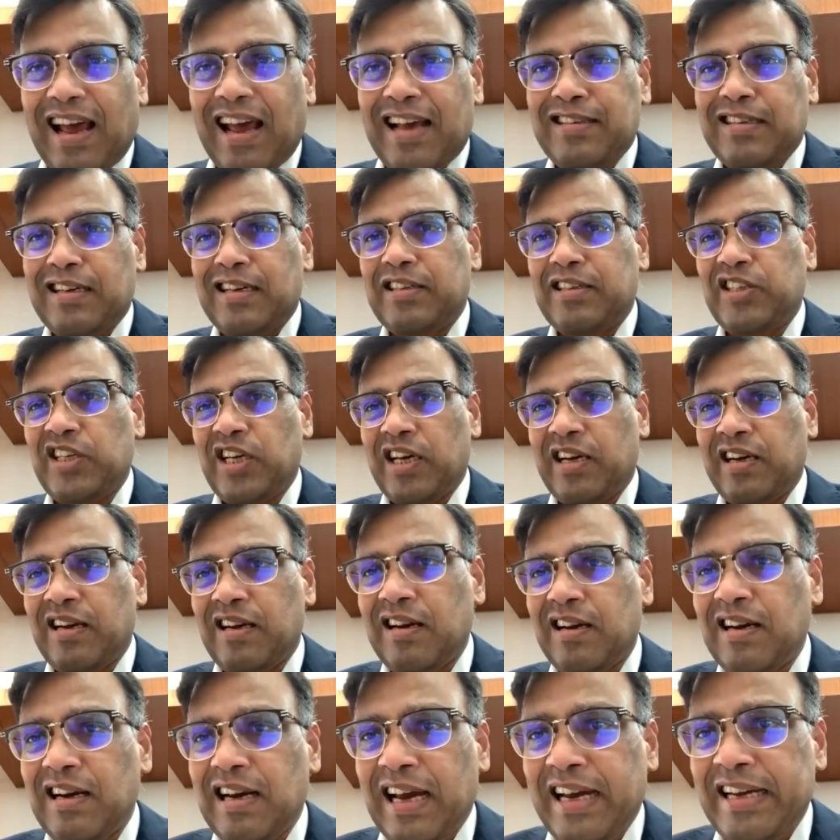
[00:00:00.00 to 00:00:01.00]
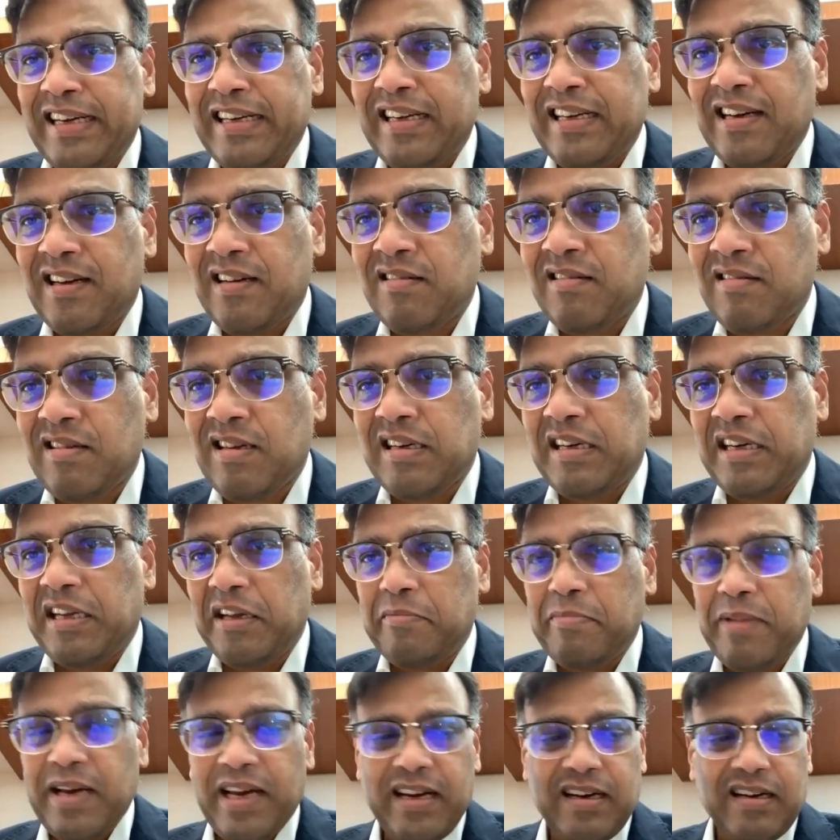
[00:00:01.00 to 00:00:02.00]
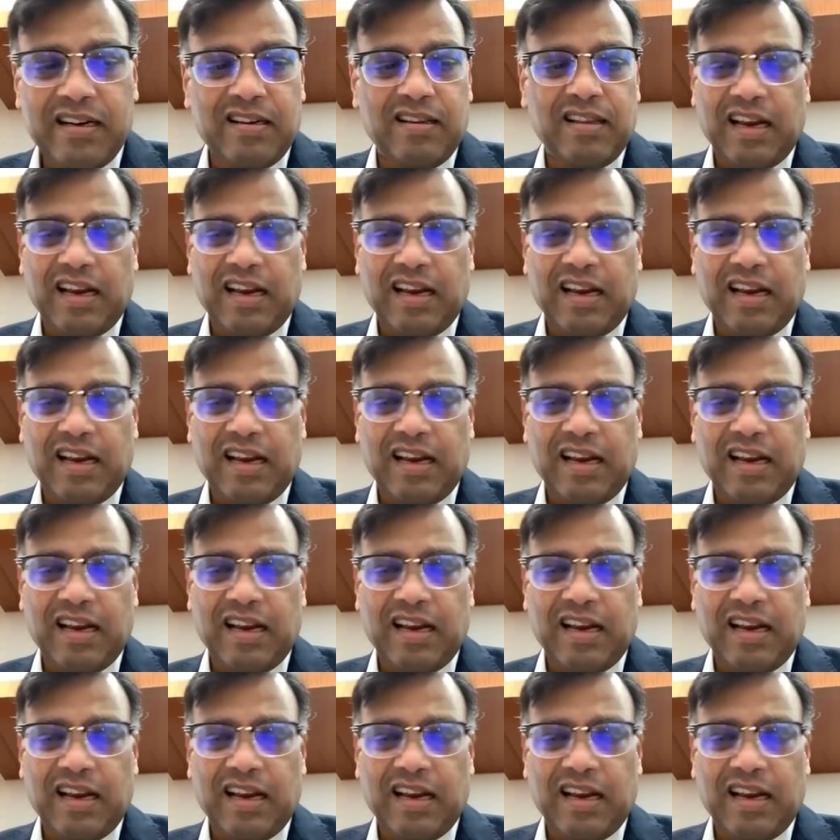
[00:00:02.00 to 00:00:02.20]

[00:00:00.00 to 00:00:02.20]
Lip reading: as a general idea in the debate